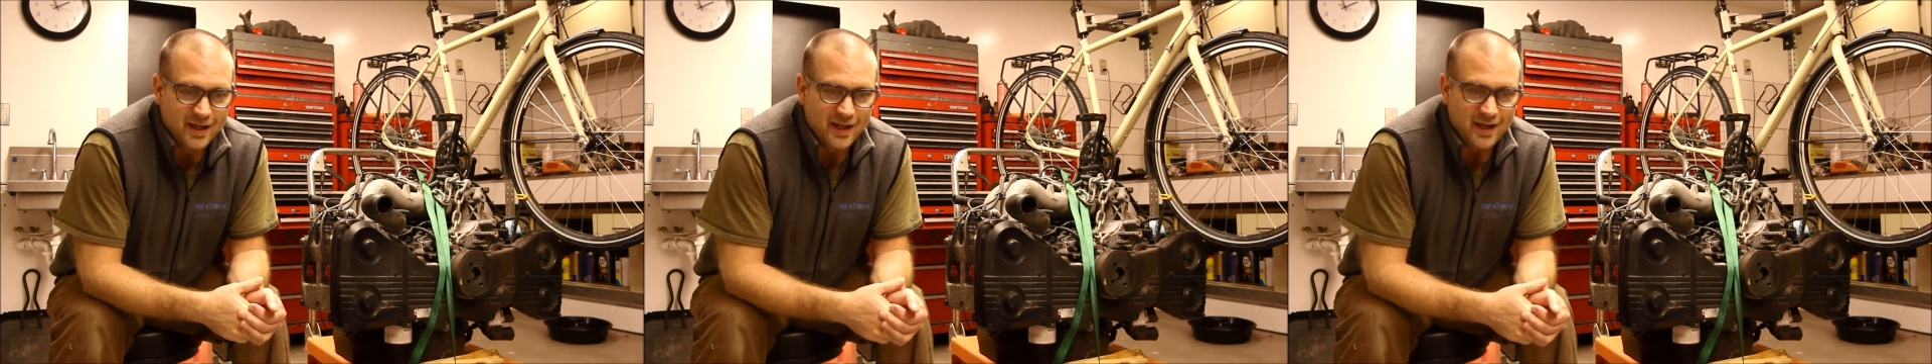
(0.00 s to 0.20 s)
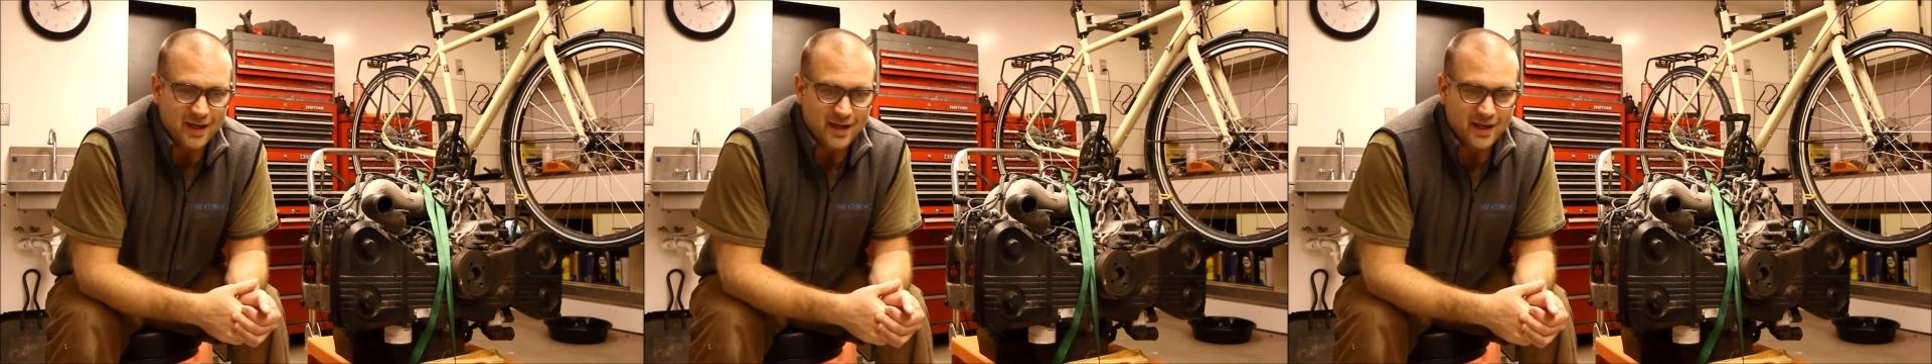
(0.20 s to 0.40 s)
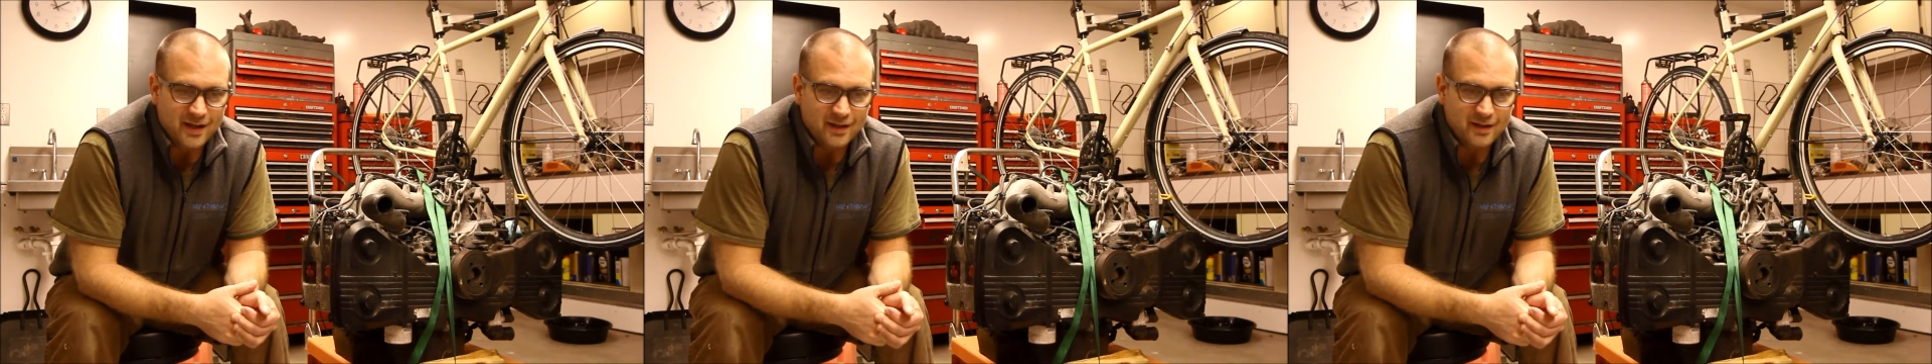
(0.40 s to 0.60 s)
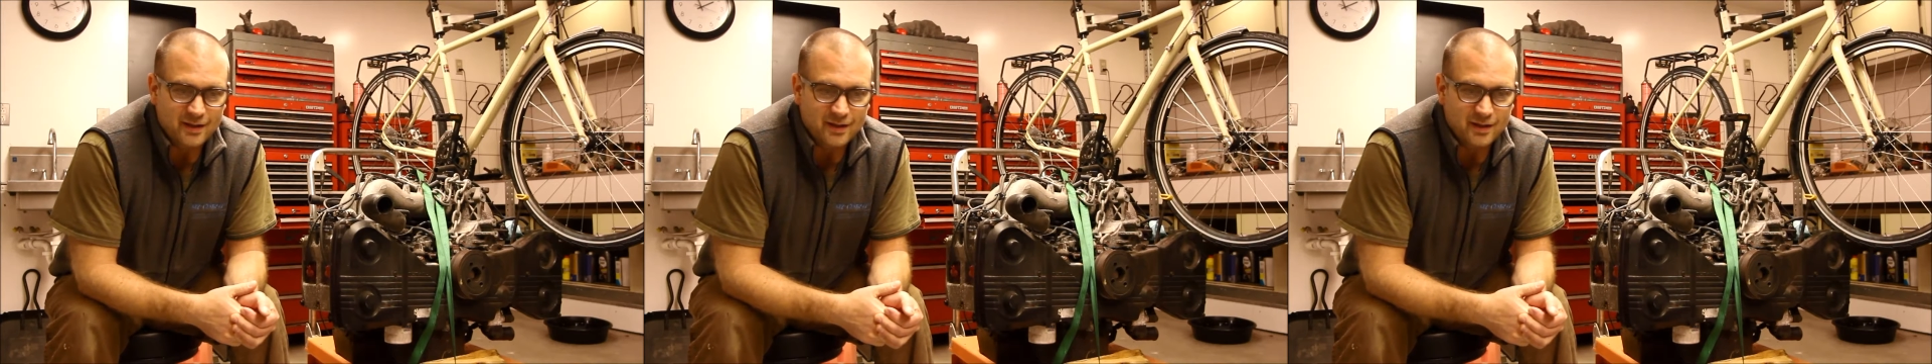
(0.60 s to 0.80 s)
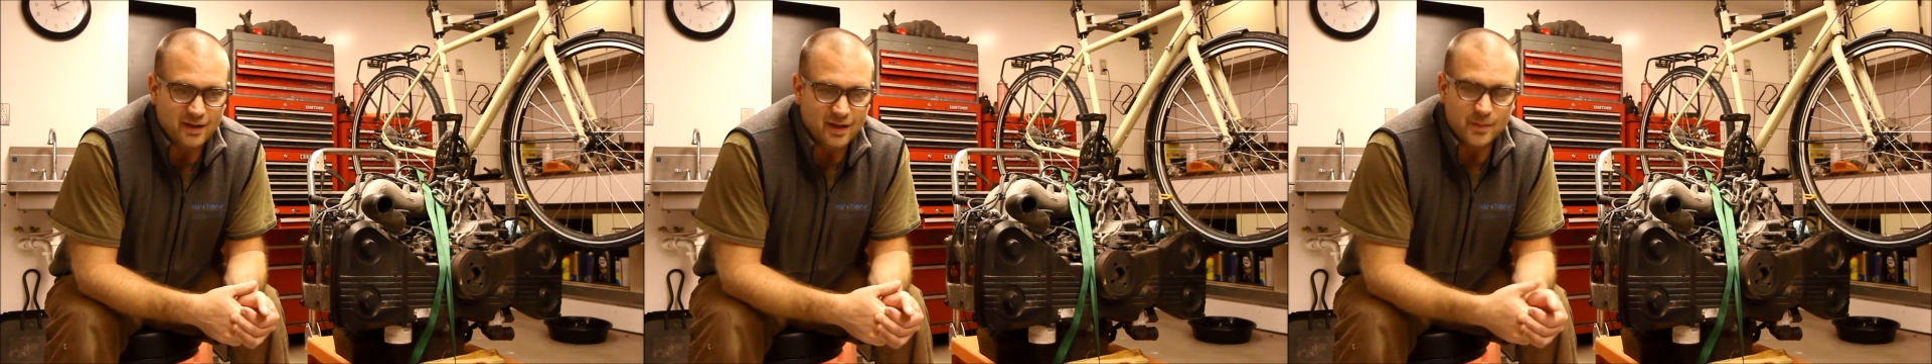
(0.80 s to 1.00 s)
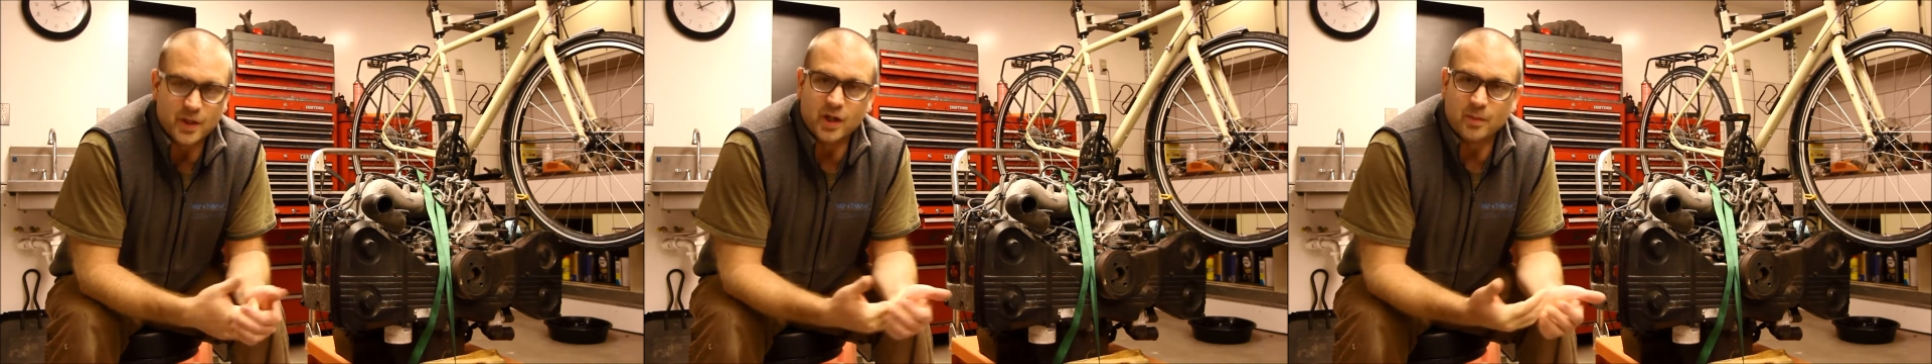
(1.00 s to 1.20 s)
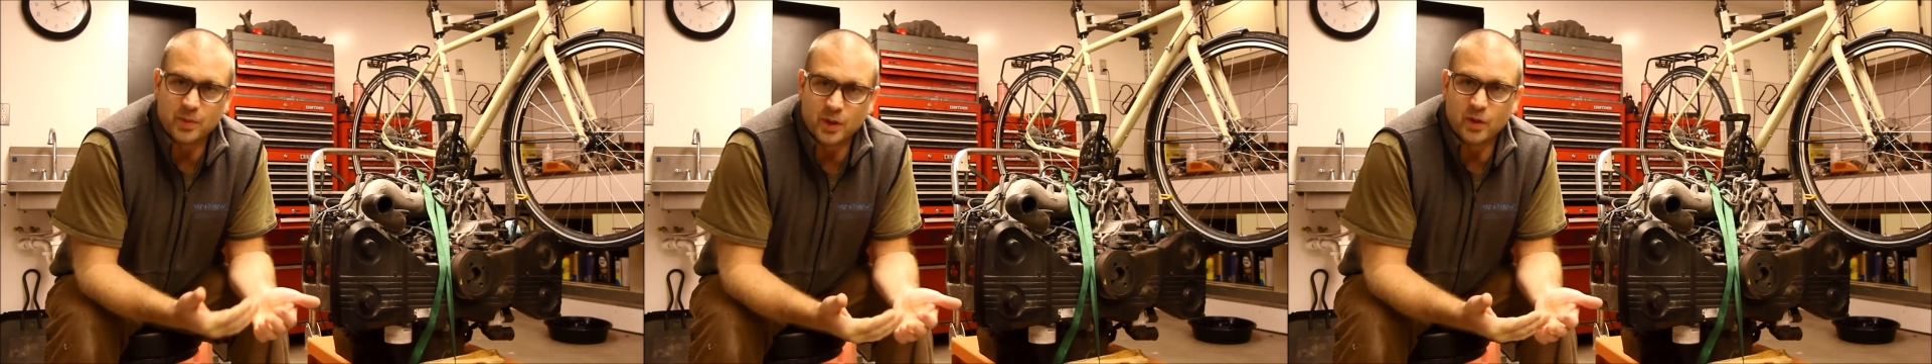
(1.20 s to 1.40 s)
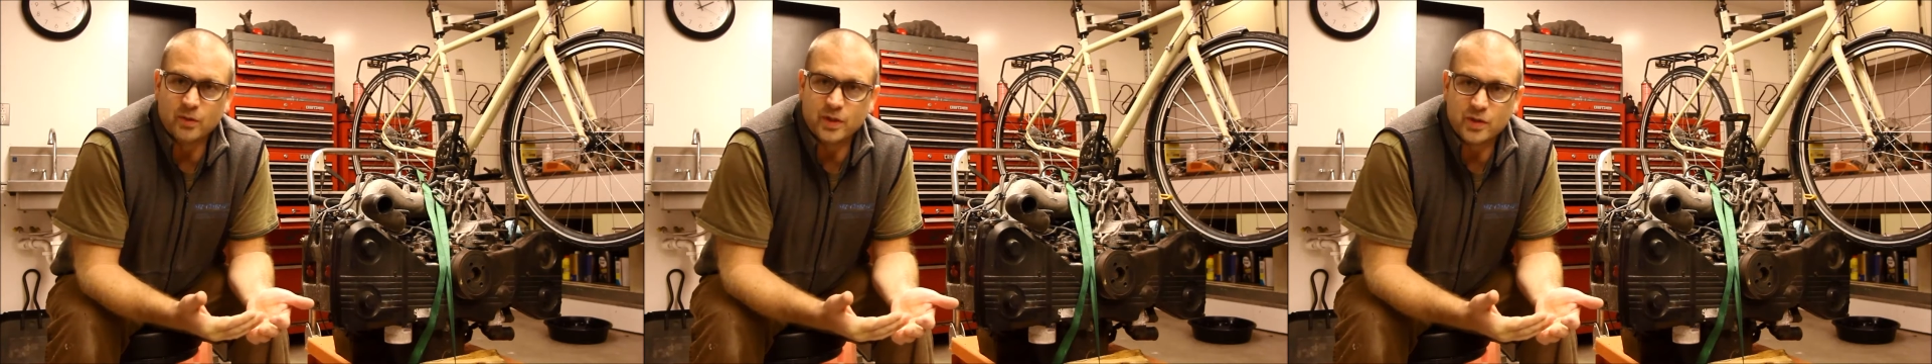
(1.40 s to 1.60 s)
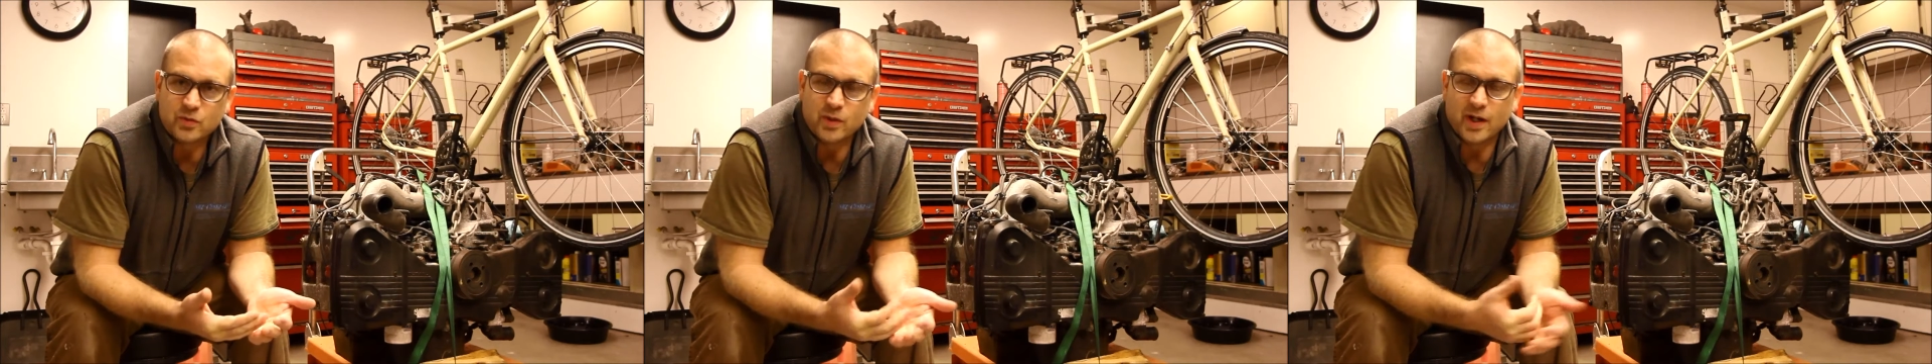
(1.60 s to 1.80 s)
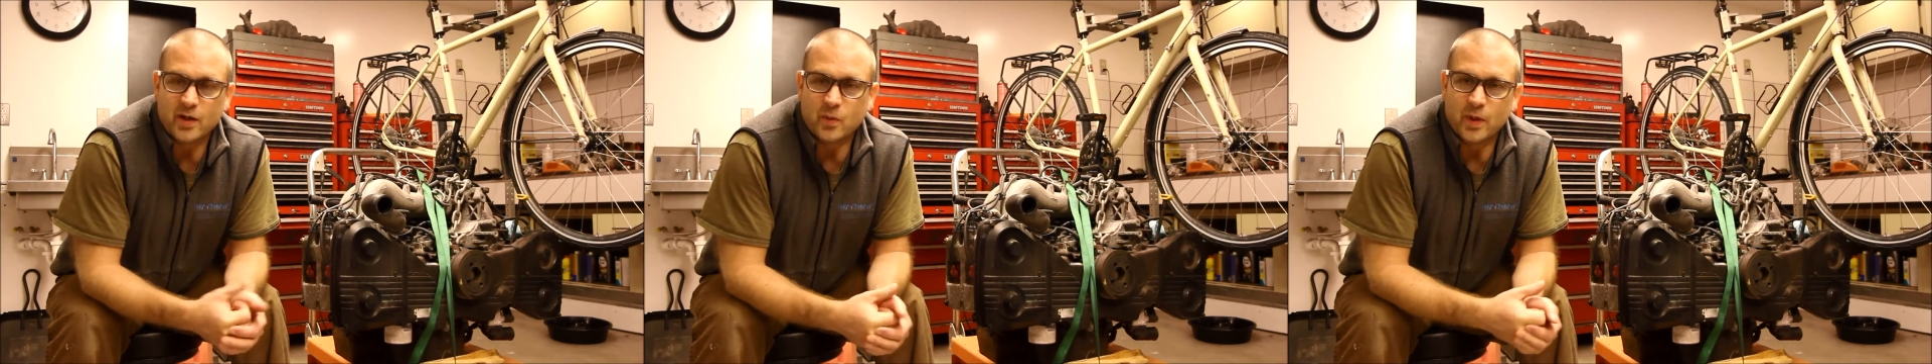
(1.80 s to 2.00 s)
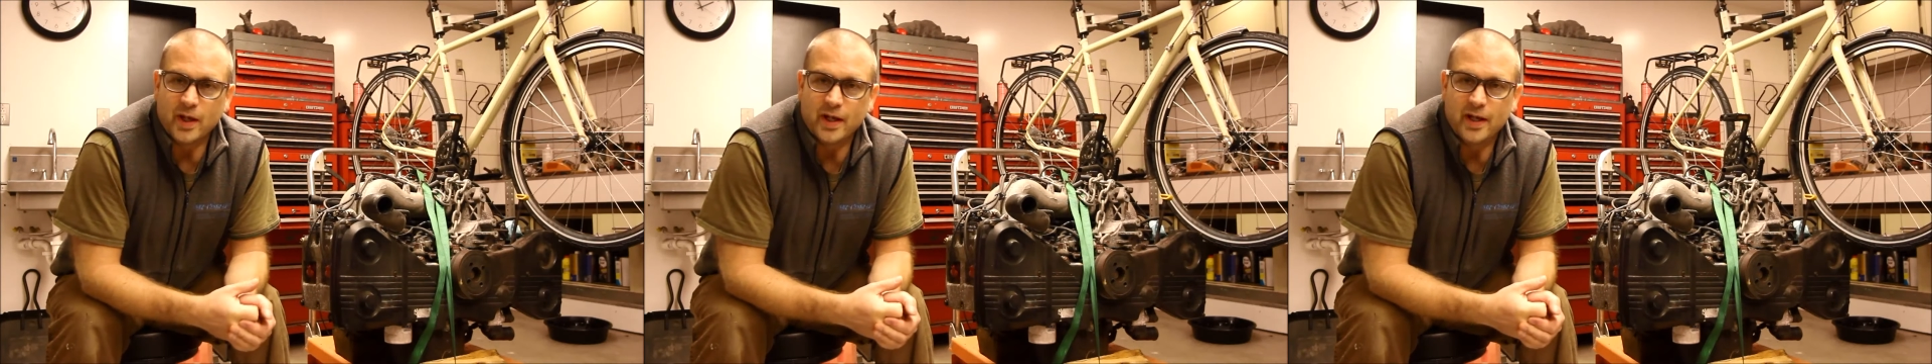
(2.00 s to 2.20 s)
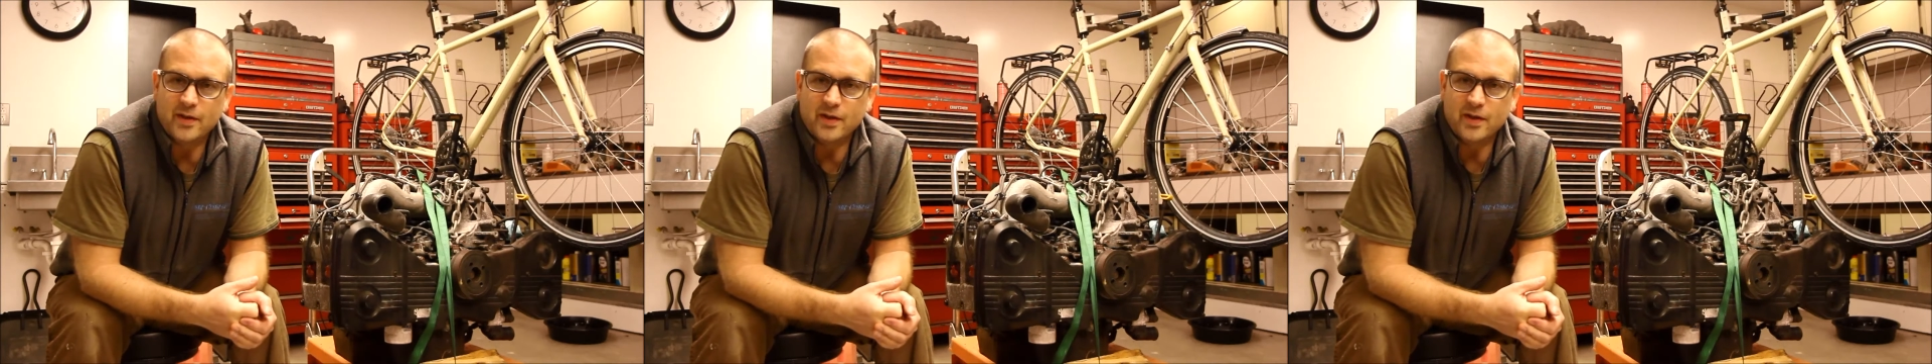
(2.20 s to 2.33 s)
and I'm gonna upload this right away.